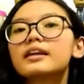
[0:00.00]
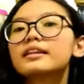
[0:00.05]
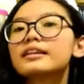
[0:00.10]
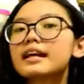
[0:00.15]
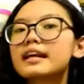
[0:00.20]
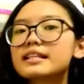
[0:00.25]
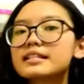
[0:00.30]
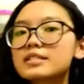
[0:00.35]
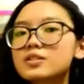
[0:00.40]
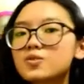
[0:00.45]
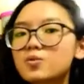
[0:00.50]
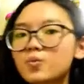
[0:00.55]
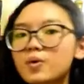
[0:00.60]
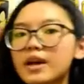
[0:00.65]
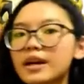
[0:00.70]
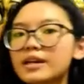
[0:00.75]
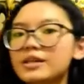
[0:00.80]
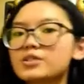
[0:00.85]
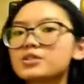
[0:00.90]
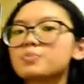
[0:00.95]
That's the
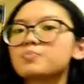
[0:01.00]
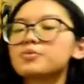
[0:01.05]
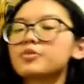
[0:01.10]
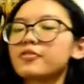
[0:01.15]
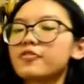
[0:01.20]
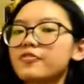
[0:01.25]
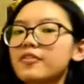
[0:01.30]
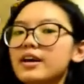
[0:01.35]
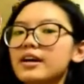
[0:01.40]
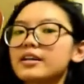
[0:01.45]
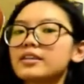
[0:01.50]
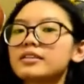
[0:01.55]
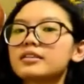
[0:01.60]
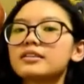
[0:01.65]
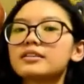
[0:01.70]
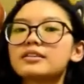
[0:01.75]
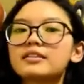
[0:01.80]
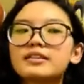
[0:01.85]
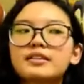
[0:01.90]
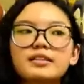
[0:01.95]
way to
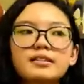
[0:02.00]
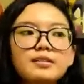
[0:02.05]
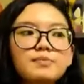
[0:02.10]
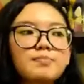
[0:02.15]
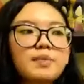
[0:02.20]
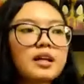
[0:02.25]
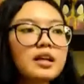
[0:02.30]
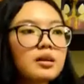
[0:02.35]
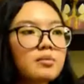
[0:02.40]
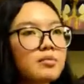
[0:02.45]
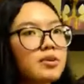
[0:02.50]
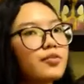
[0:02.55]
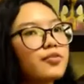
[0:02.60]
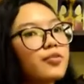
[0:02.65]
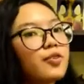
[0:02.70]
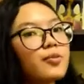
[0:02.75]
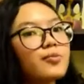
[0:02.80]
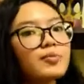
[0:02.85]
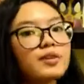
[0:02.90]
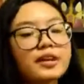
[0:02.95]
prevent this pandemic
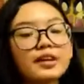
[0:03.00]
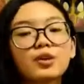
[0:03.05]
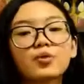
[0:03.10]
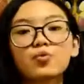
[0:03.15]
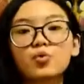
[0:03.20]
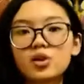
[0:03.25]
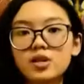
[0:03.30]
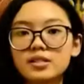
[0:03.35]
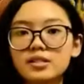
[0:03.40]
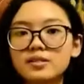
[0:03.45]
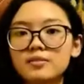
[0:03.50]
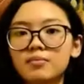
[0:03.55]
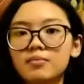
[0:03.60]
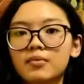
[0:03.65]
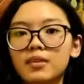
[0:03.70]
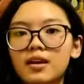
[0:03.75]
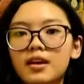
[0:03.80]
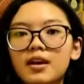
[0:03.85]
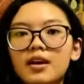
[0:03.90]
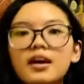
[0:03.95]
from getting worse.
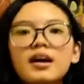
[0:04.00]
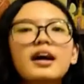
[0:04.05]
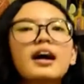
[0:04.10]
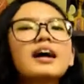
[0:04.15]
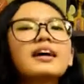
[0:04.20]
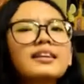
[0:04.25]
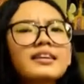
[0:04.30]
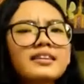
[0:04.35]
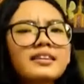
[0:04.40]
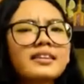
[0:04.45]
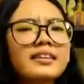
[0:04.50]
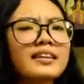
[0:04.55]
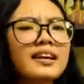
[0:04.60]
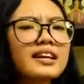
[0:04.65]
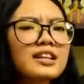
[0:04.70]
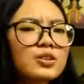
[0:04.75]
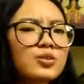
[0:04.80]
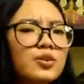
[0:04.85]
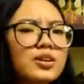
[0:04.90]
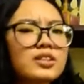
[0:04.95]
And then the
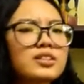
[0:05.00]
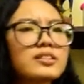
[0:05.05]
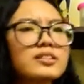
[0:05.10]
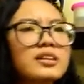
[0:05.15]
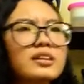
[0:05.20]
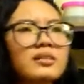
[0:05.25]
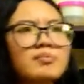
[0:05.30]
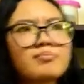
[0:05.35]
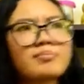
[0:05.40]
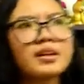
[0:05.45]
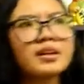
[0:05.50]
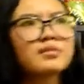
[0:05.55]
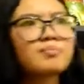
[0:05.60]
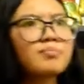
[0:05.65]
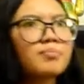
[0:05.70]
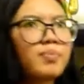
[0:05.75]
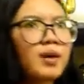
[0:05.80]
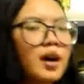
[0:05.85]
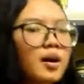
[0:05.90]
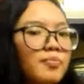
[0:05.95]
next question that might
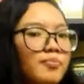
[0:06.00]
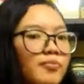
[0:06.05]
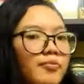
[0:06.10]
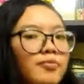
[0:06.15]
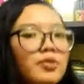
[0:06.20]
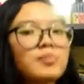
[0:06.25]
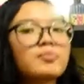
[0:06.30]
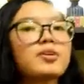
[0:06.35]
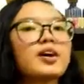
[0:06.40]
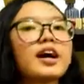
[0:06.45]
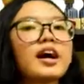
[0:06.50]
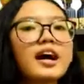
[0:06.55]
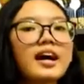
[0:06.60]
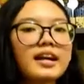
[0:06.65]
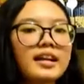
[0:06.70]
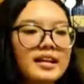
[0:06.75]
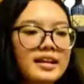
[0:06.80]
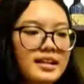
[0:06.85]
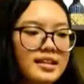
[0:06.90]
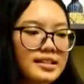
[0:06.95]
pop from your
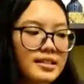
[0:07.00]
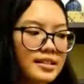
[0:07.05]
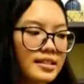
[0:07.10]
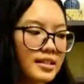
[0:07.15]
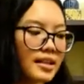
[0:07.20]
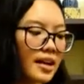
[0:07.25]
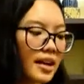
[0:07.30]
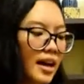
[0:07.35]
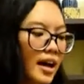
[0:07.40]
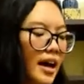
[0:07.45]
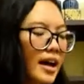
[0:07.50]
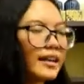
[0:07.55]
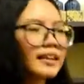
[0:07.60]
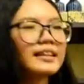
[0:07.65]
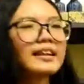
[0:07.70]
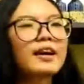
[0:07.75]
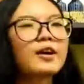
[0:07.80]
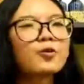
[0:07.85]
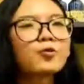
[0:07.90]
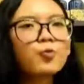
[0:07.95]
head is,
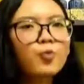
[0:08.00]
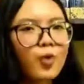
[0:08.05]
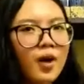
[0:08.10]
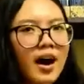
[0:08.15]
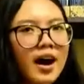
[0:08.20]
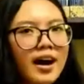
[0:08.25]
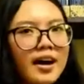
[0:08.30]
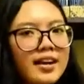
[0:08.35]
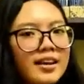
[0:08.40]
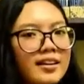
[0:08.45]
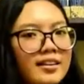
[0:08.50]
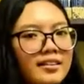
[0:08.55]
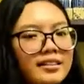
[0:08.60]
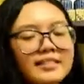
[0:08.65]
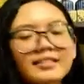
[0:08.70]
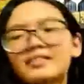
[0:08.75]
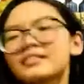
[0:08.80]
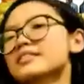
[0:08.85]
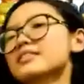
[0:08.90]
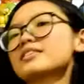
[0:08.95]
then why
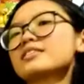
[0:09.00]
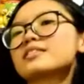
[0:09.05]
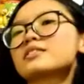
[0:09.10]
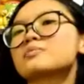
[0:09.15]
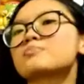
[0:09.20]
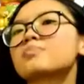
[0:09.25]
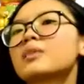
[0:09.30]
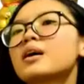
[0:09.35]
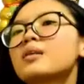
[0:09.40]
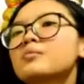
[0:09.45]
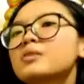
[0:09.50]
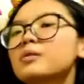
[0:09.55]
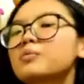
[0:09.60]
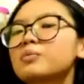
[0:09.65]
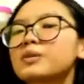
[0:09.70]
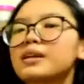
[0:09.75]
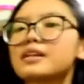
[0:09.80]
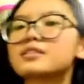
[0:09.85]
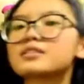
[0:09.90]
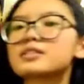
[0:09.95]
such as public
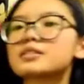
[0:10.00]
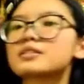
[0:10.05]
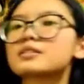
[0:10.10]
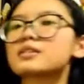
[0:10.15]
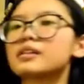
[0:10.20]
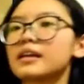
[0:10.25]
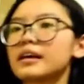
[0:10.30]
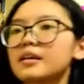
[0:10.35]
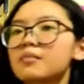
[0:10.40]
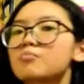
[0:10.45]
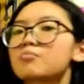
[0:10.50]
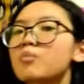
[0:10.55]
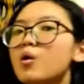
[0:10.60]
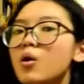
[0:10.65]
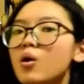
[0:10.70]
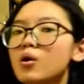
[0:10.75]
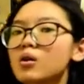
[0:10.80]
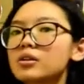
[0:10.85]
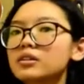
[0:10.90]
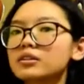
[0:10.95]
places like
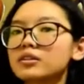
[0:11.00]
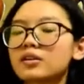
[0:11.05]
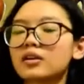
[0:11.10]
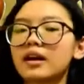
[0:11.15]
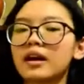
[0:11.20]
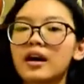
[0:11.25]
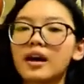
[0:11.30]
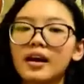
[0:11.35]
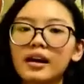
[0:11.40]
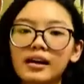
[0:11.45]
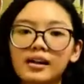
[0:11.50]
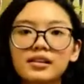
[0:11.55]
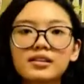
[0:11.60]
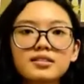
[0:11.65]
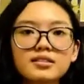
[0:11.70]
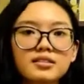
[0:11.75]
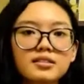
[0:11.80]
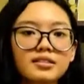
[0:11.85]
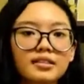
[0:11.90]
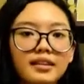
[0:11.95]
malls or
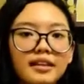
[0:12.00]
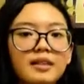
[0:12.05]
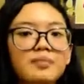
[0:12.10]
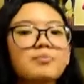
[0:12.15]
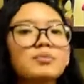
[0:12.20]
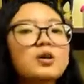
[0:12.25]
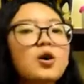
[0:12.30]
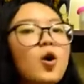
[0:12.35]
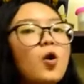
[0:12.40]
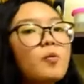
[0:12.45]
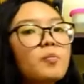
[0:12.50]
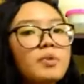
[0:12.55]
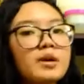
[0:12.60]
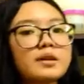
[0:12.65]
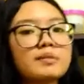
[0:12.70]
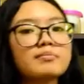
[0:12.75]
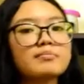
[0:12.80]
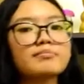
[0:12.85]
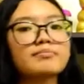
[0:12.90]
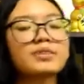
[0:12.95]
else can be open
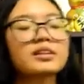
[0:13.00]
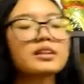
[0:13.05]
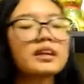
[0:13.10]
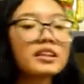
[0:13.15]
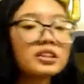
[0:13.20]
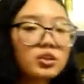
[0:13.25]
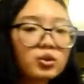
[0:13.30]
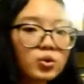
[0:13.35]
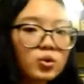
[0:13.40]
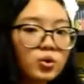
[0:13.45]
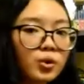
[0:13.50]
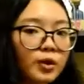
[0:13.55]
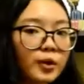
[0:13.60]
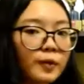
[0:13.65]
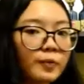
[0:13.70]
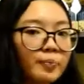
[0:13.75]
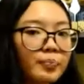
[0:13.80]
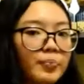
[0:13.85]
but not school?